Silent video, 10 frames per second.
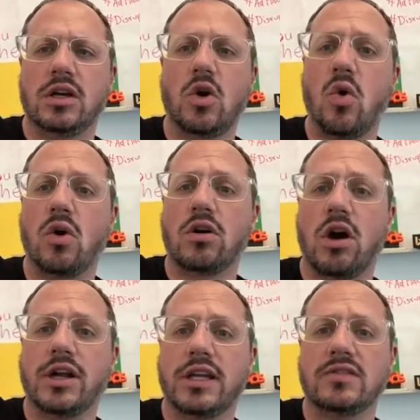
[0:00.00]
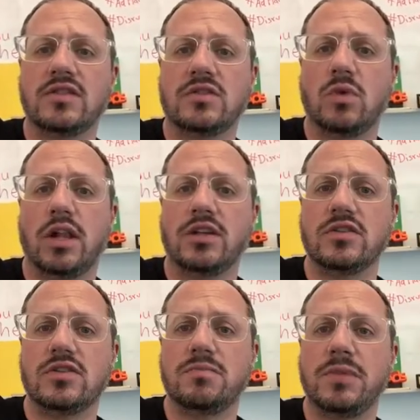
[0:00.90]
core audience as well
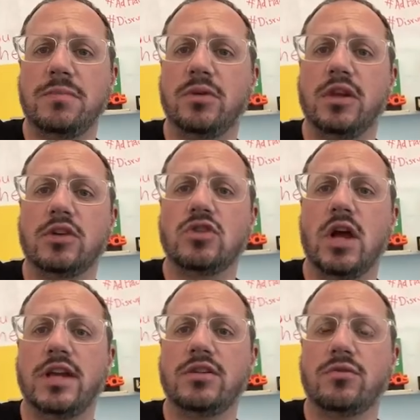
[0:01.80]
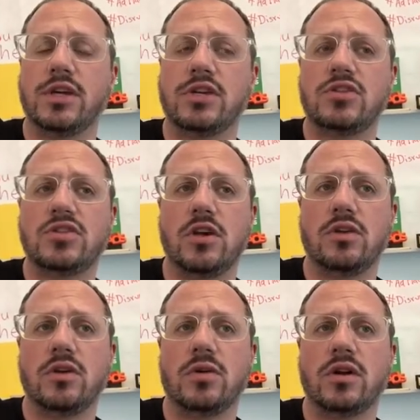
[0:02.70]
as people they're trying to reach.
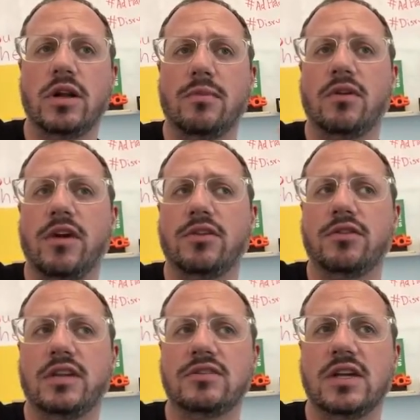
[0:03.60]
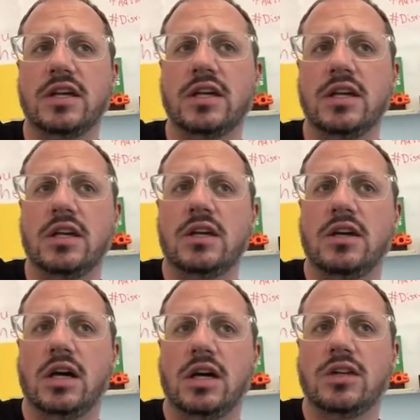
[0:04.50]
So there were a number of other things I
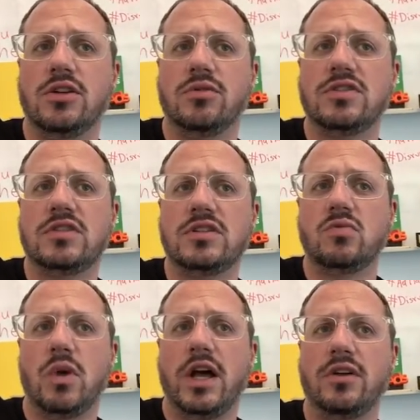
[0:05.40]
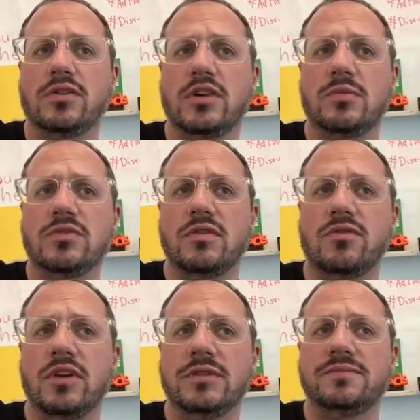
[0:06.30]
noticed as well in terms
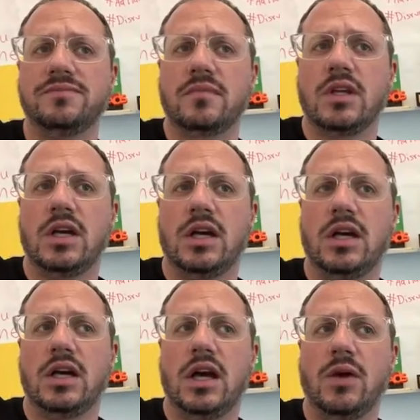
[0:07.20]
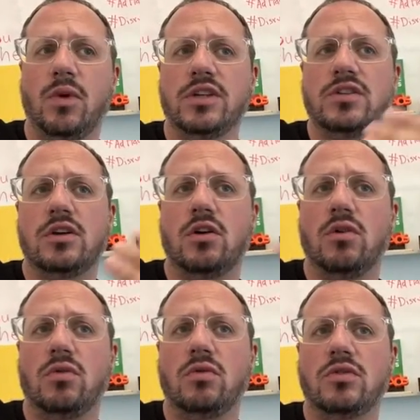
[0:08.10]
of I went to
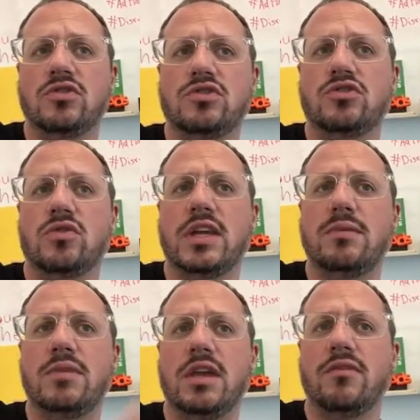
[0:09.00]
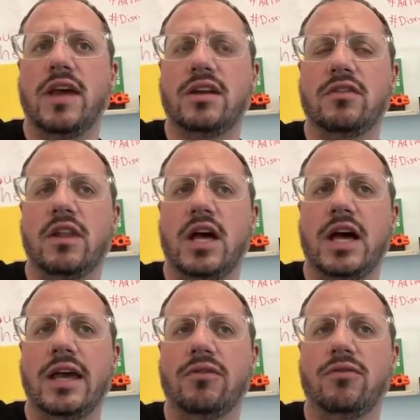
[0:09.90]
go stream the event
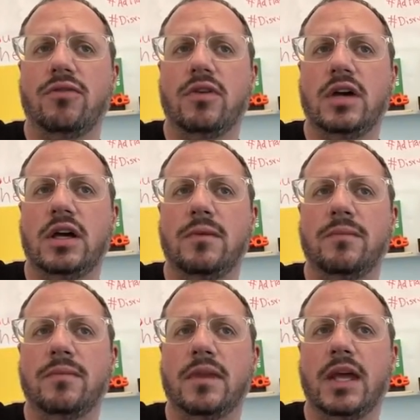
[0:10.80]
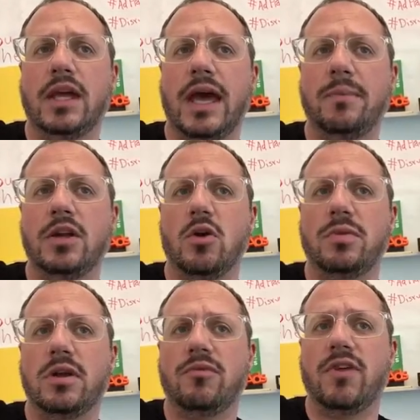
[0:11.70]
live. I happened to
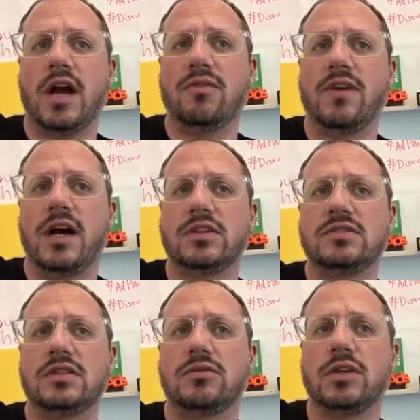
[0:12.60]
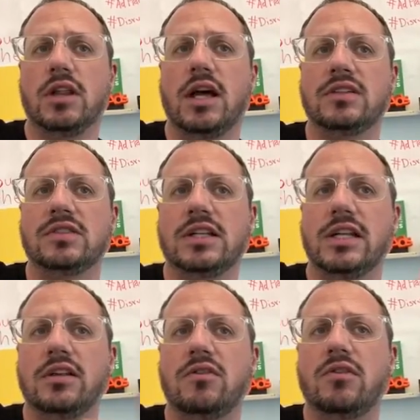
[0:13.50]
open up Firefox and realized I
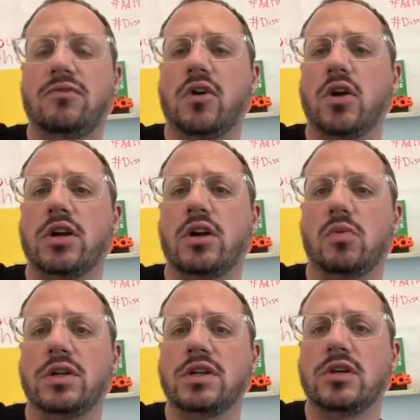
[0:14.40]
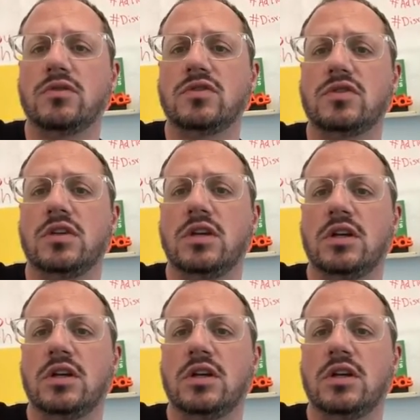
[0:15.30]
needed Safari or Windows